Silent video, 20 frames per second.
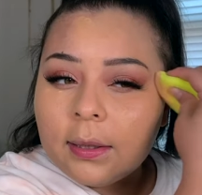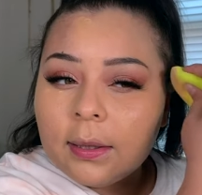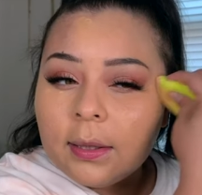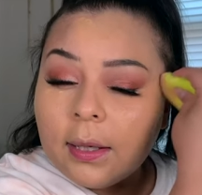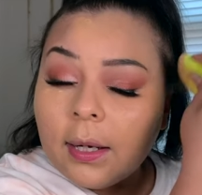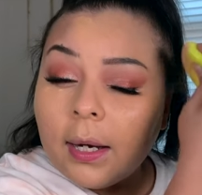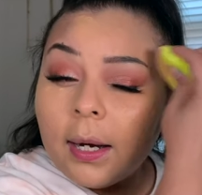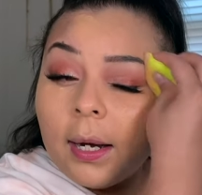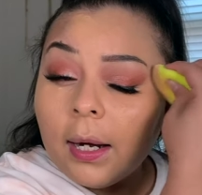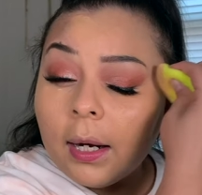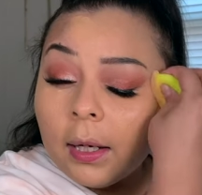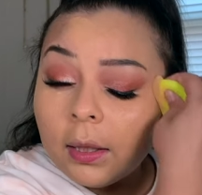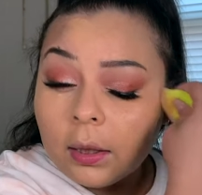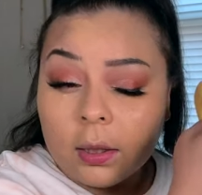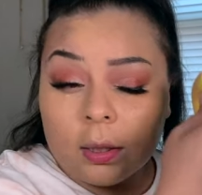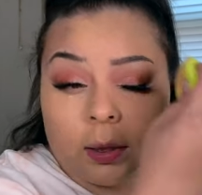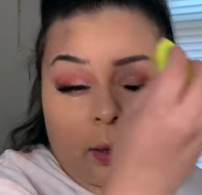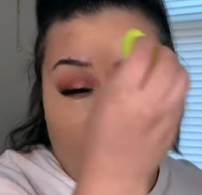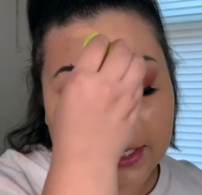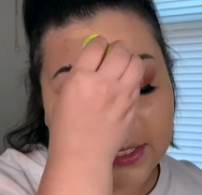can
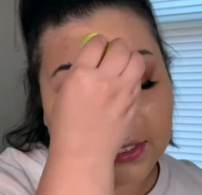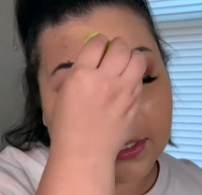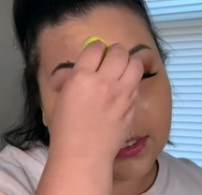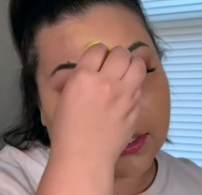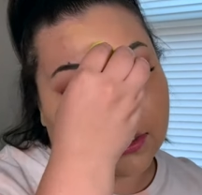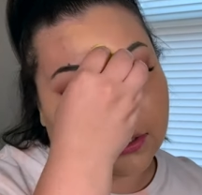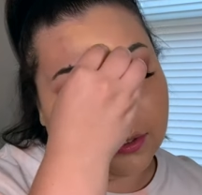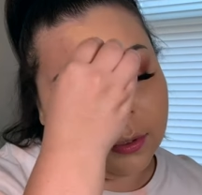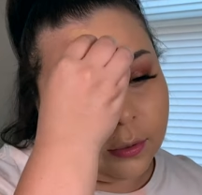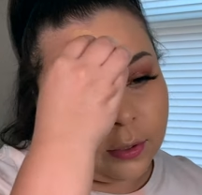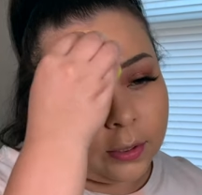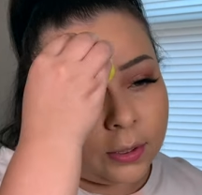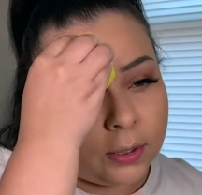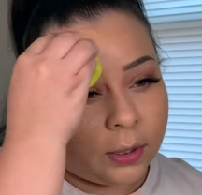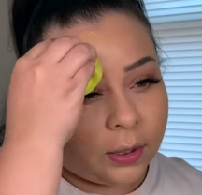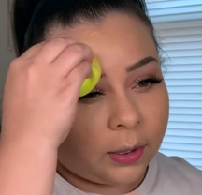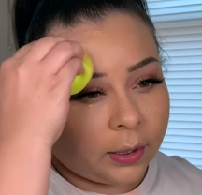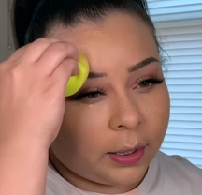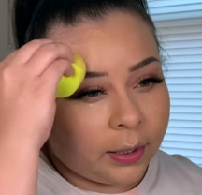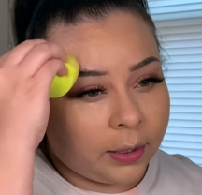look cakey and crease
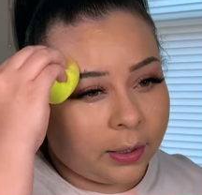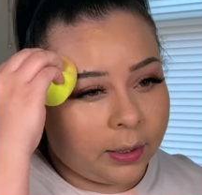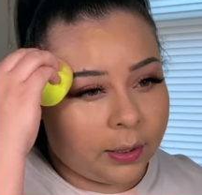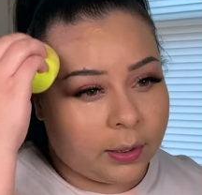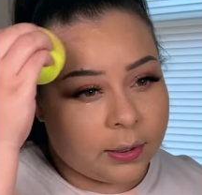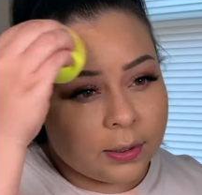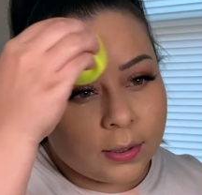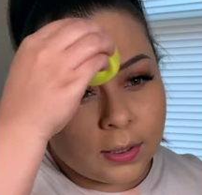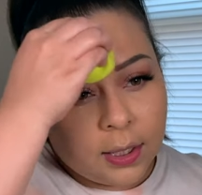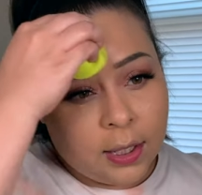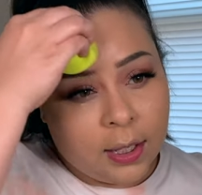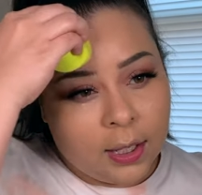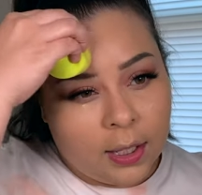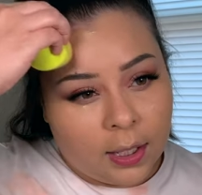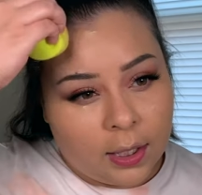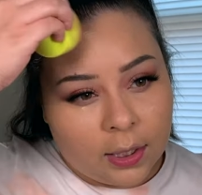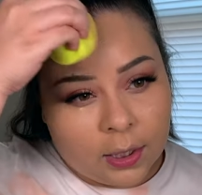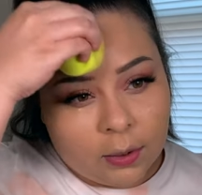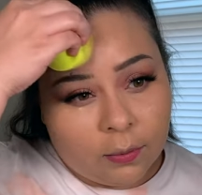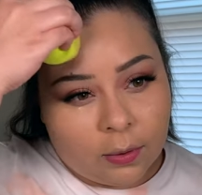your areas,
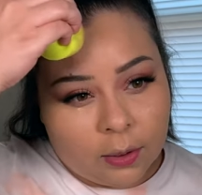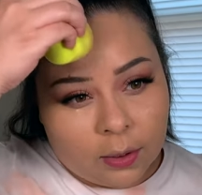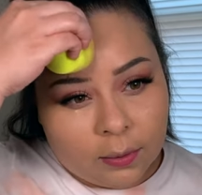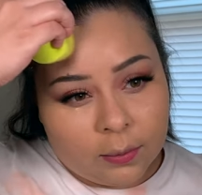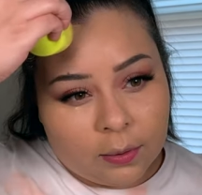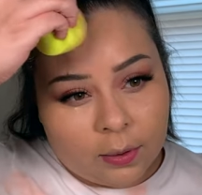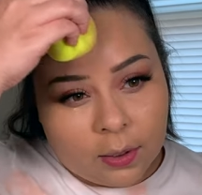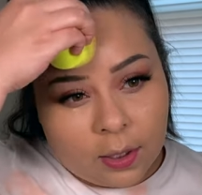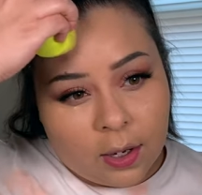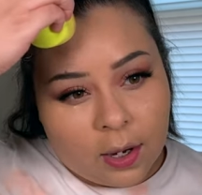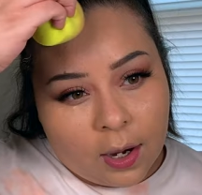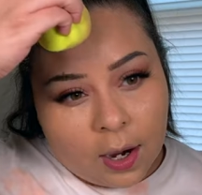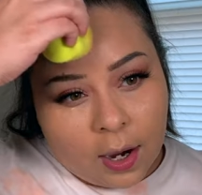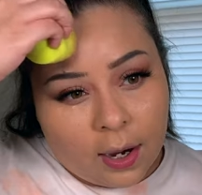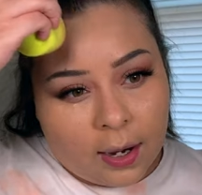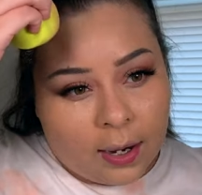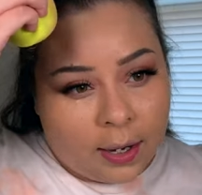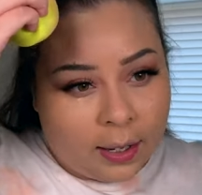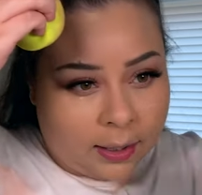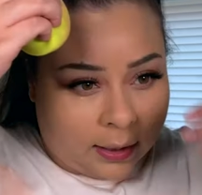and you wanna
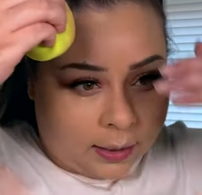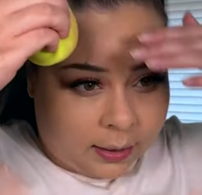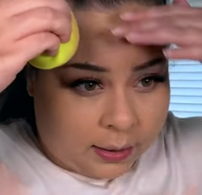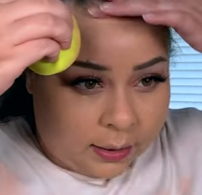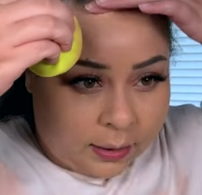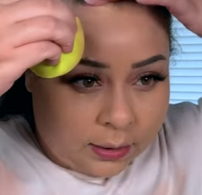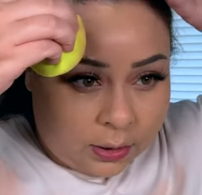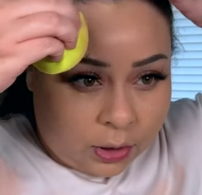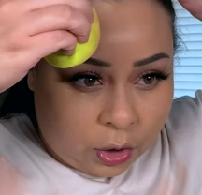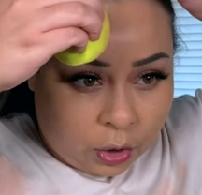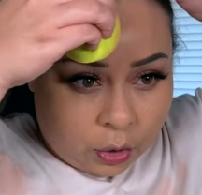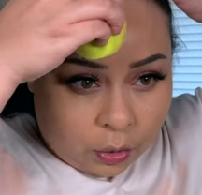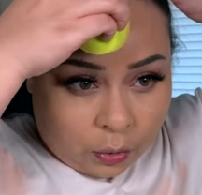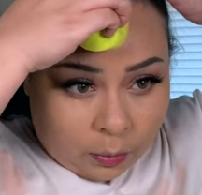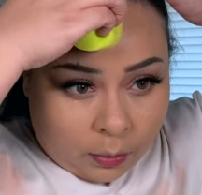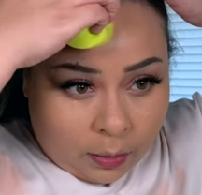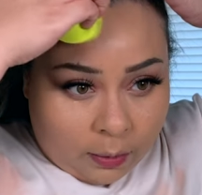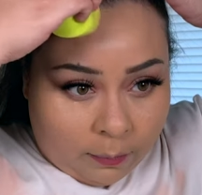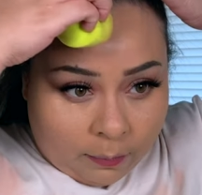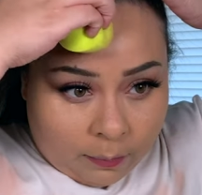not add
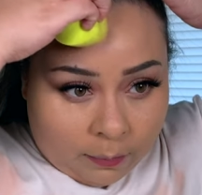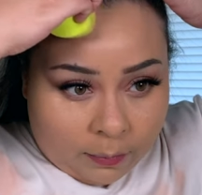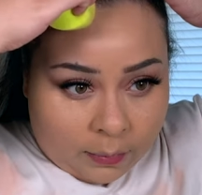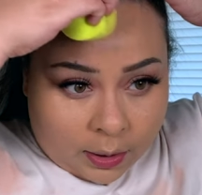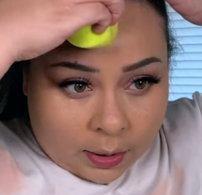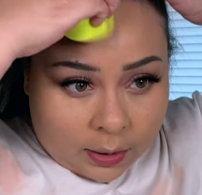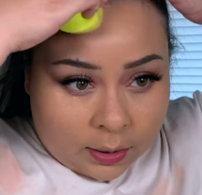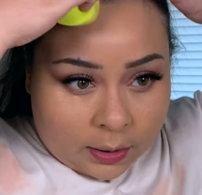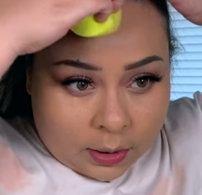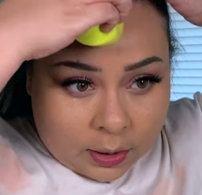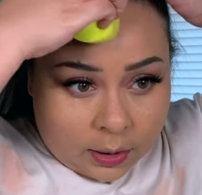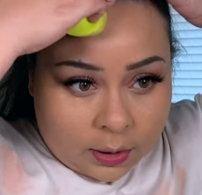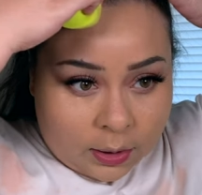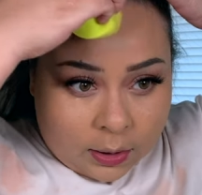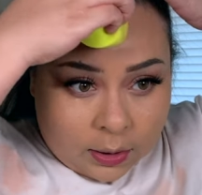too much.